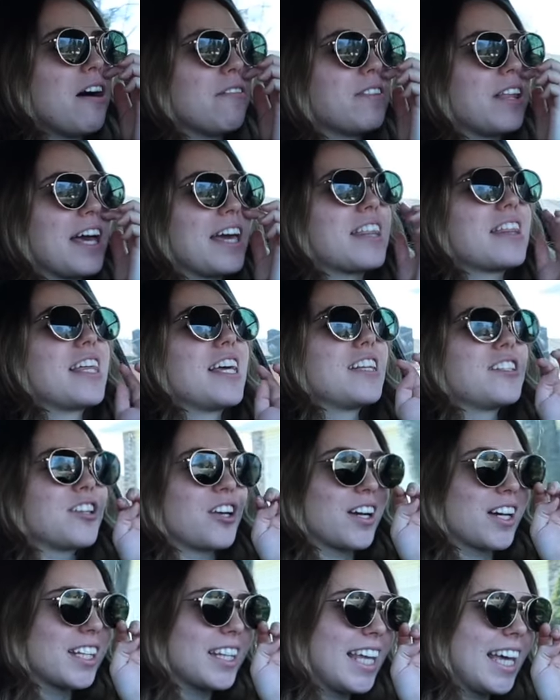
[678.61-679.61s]
of like things
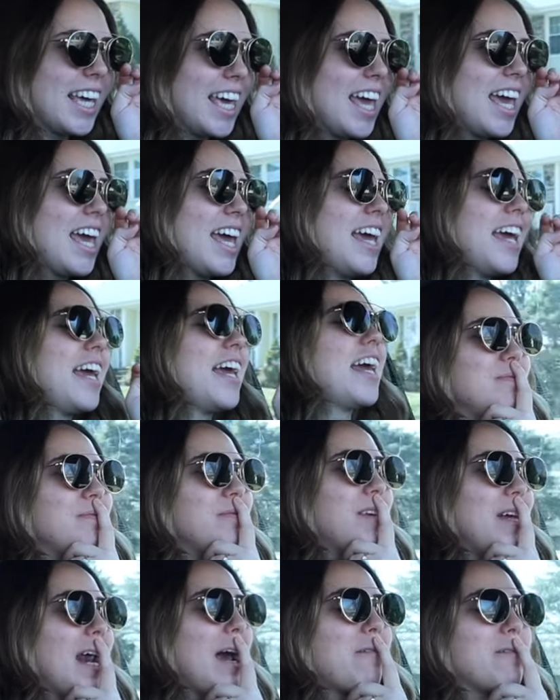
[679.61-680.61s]
are clicking.
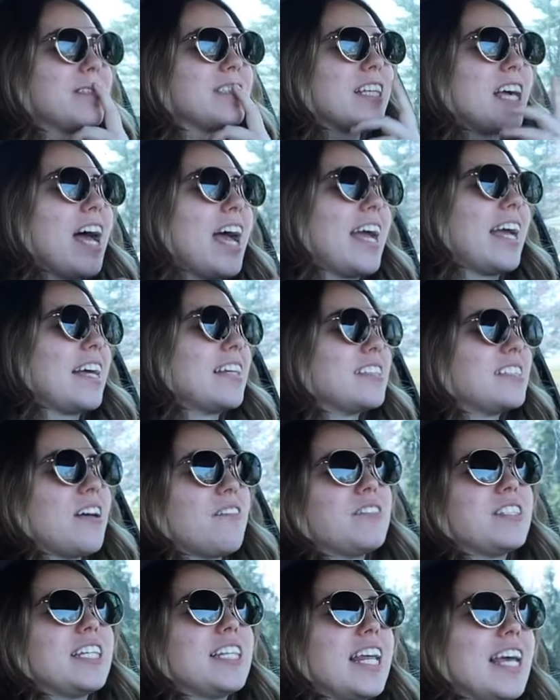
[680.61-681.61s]
When I was like
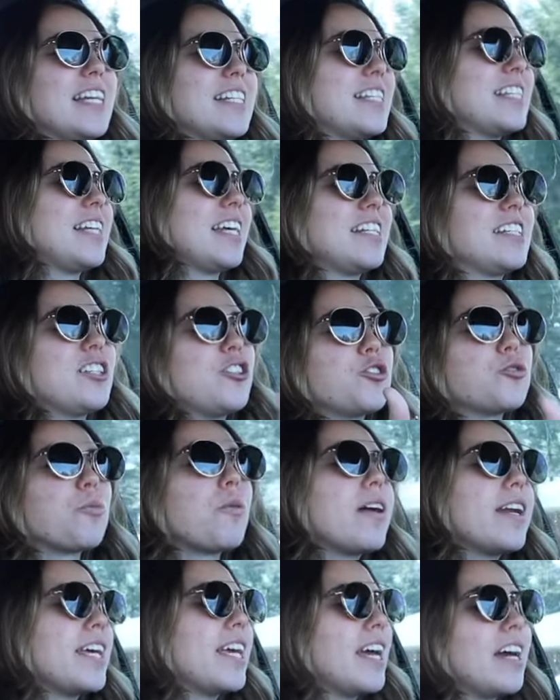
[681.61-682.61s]
seventeen, eighteen, nineteen,
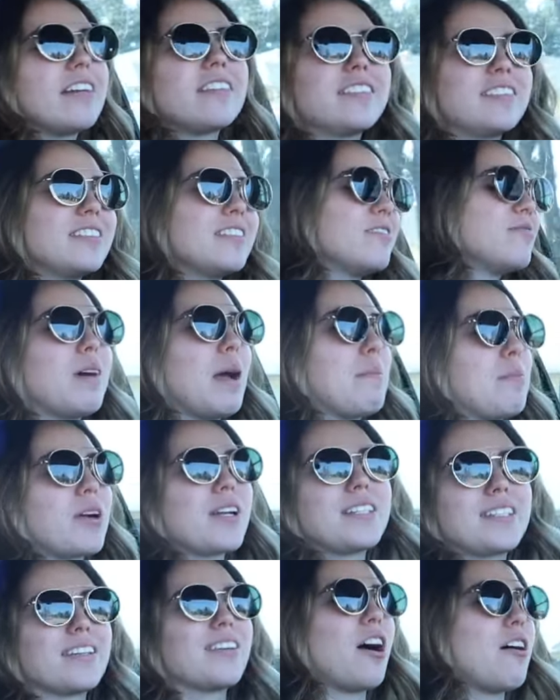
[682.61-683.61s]
twenty, my
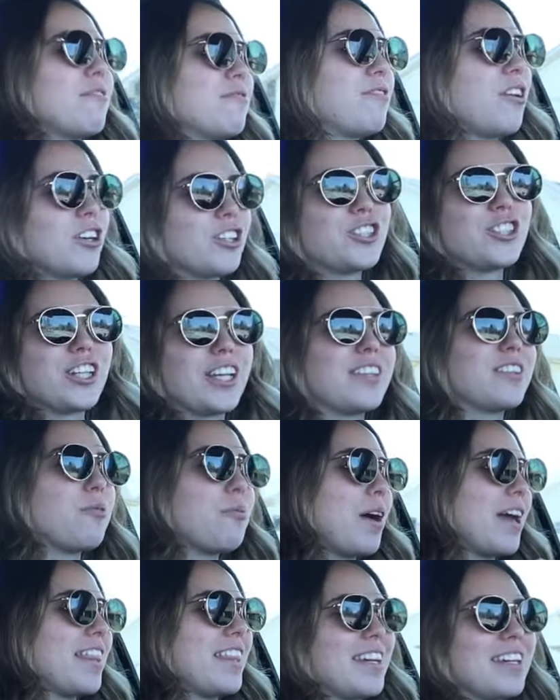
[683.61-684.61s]
brain did not function the
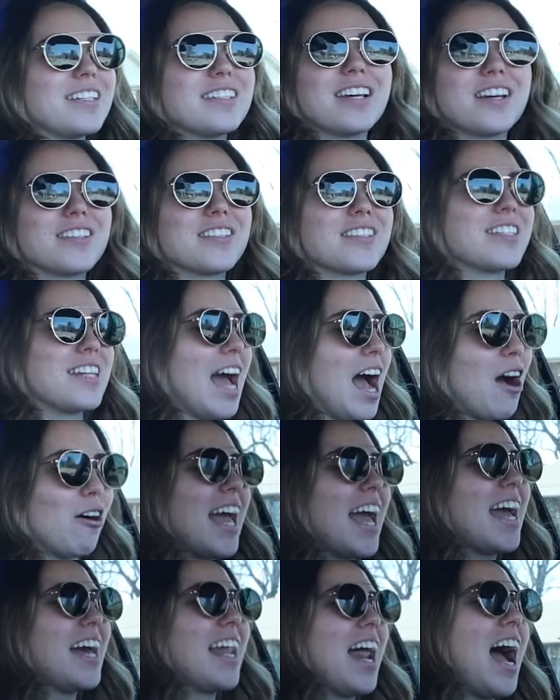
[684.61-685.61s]
way that it does now.
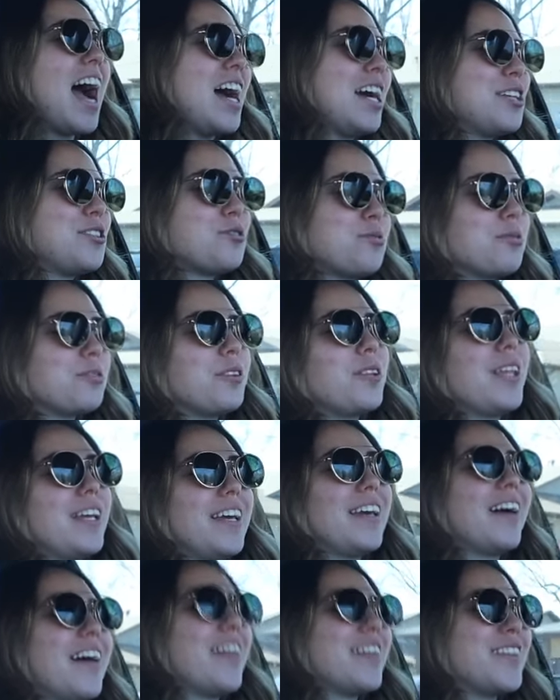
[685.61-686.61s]
And I
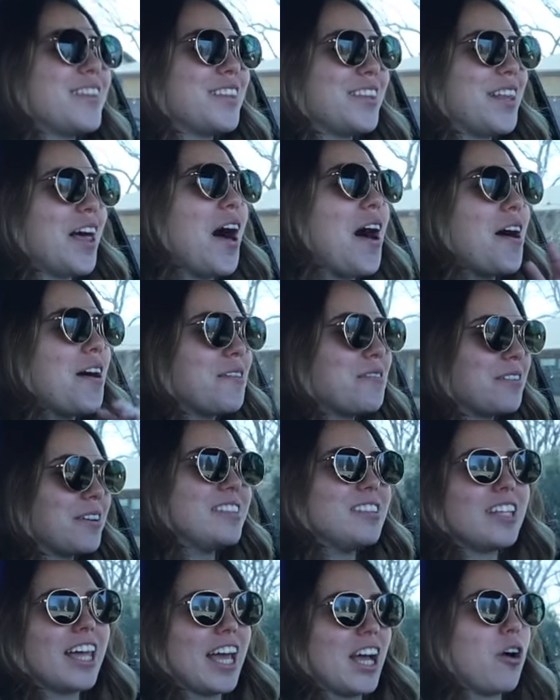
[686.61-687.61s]
truly love
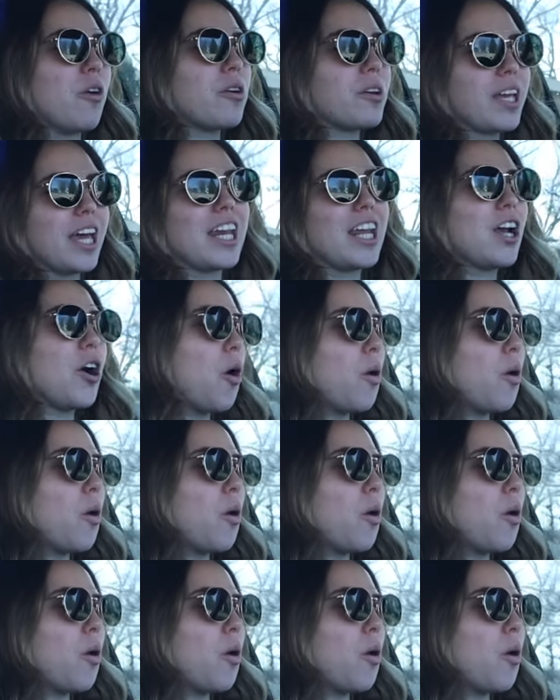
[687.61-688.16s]
like getting